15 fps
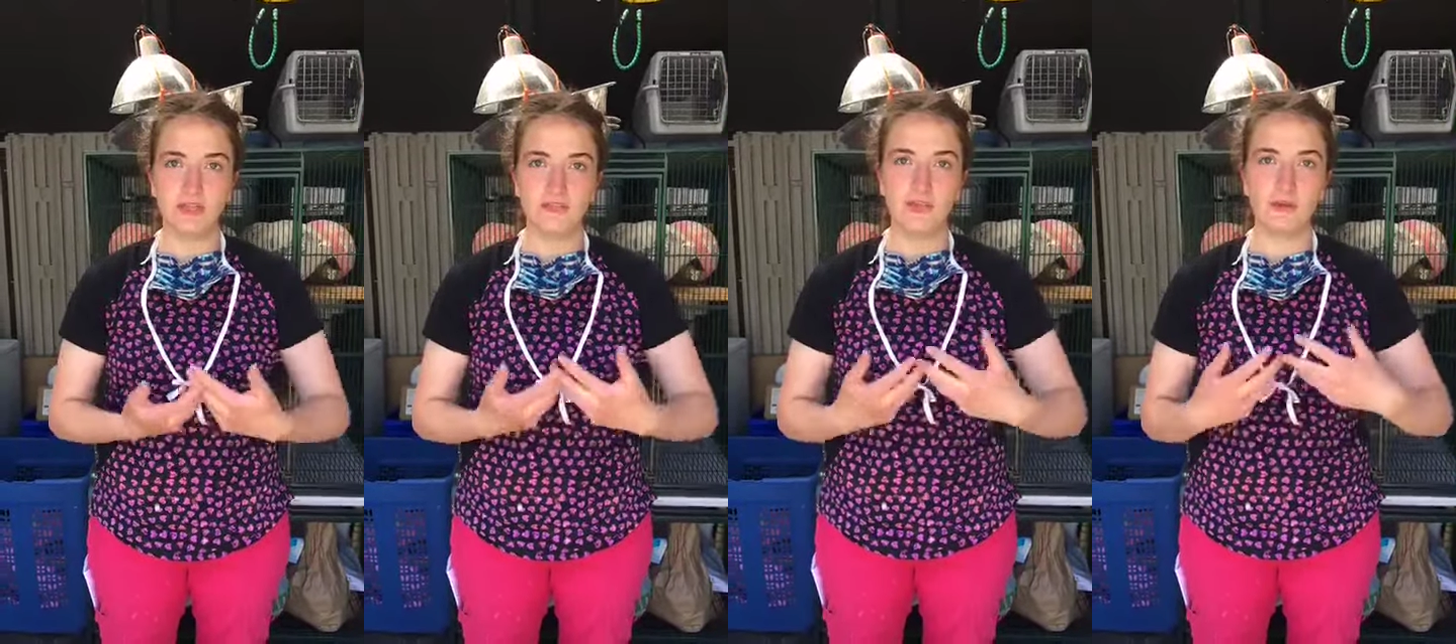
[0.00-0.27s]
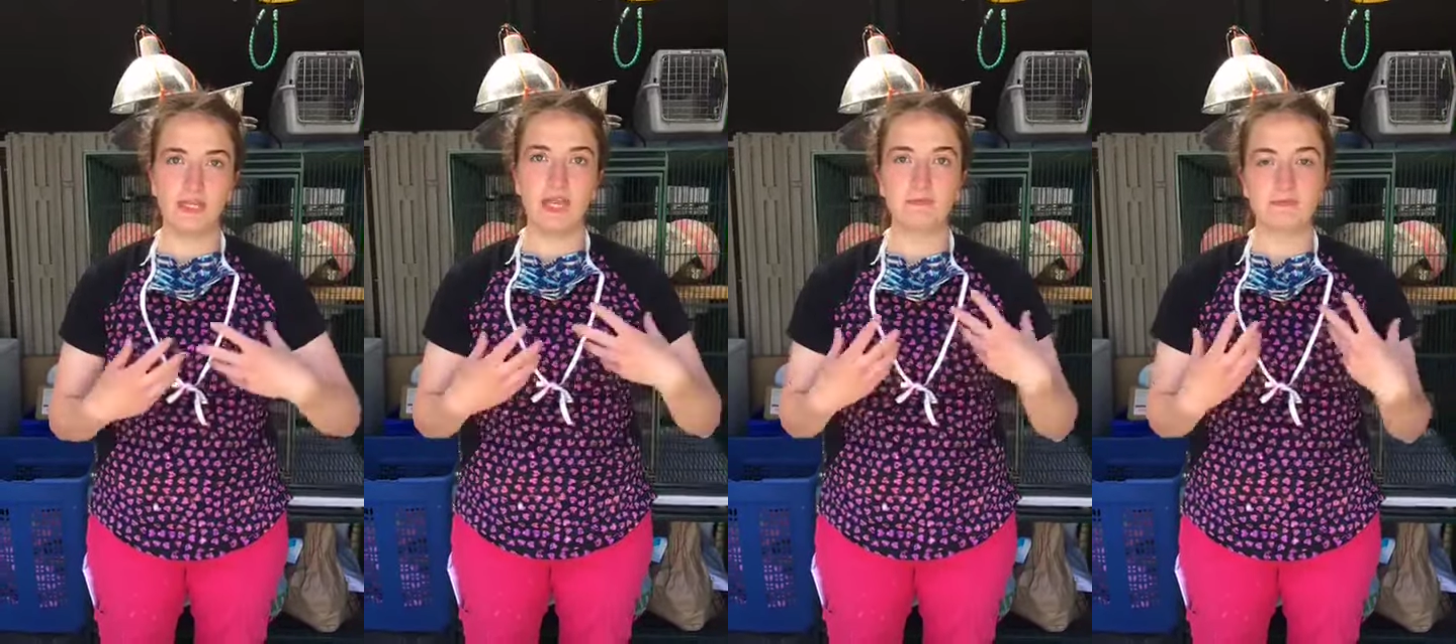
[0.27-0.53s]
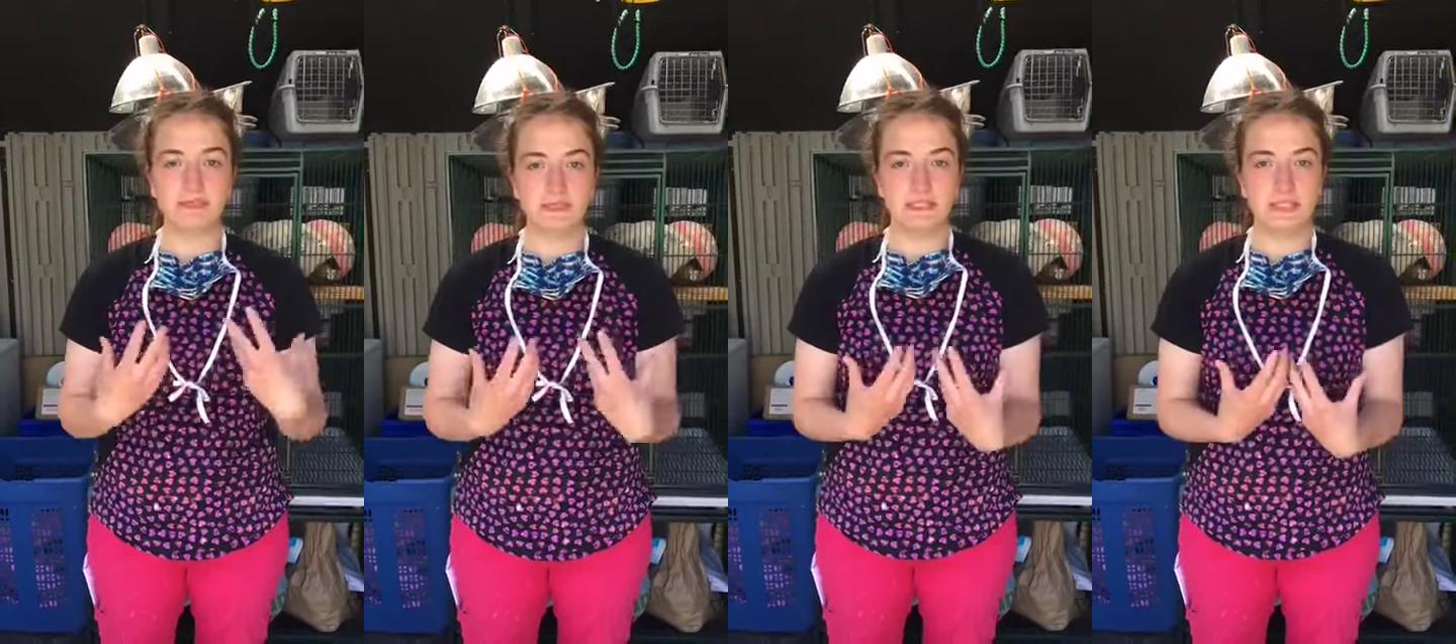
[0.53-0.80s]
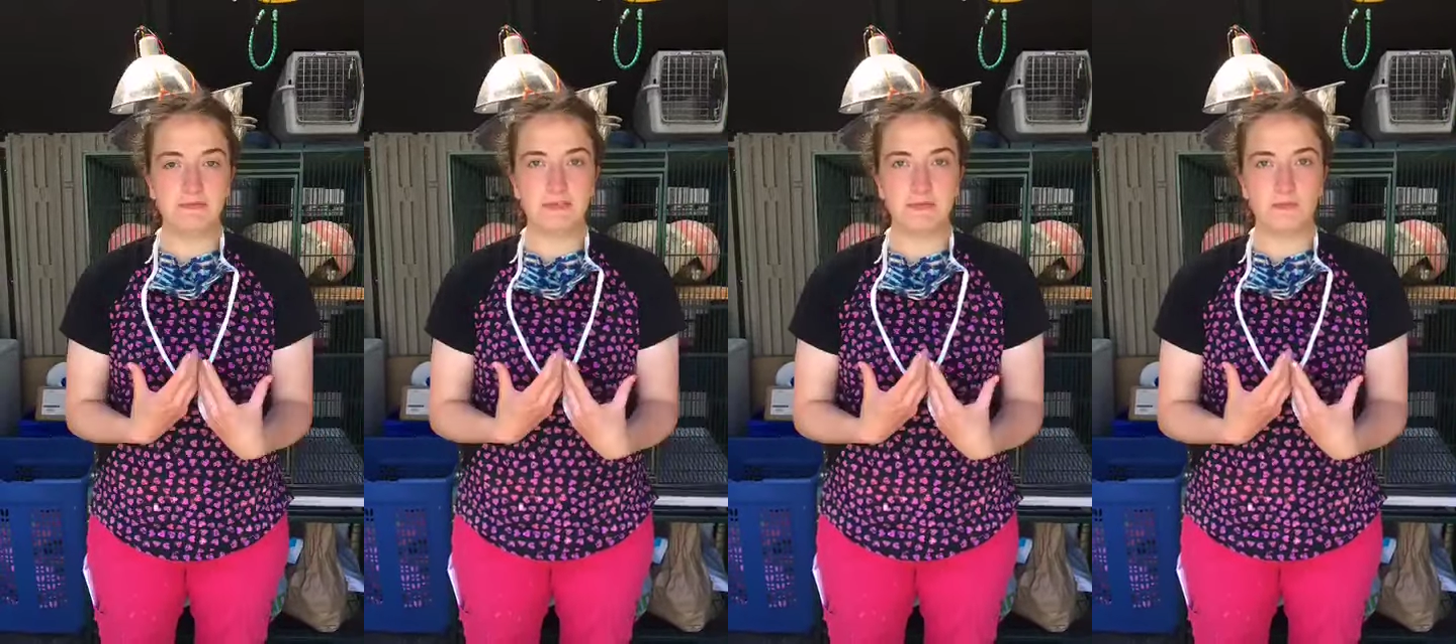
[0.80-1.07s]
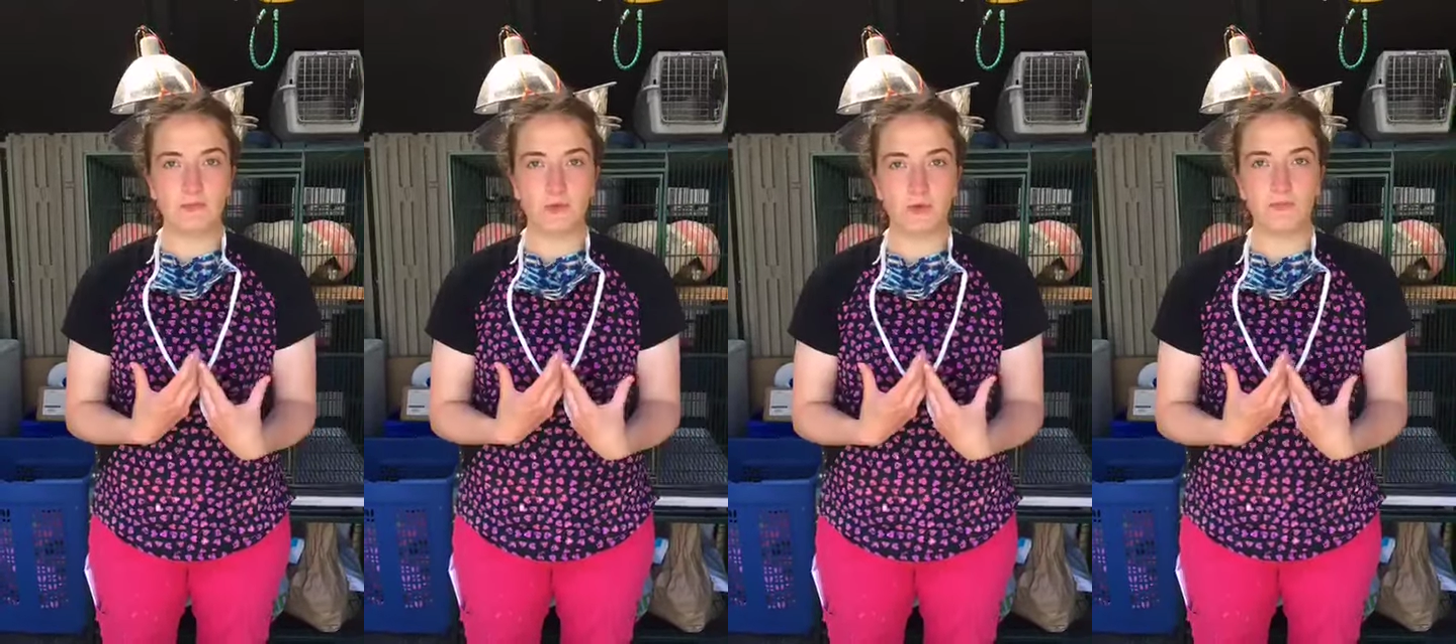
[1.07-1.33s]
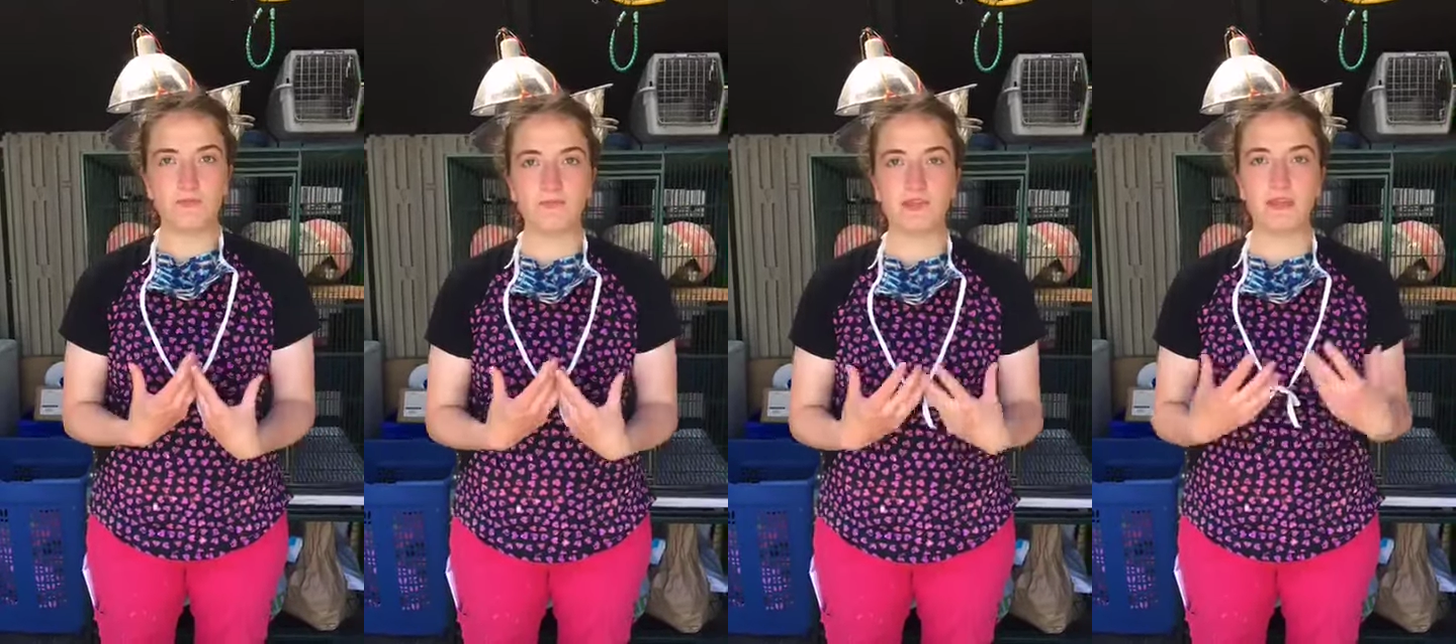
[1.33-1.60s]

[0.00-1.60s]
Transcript: that keeps them warm.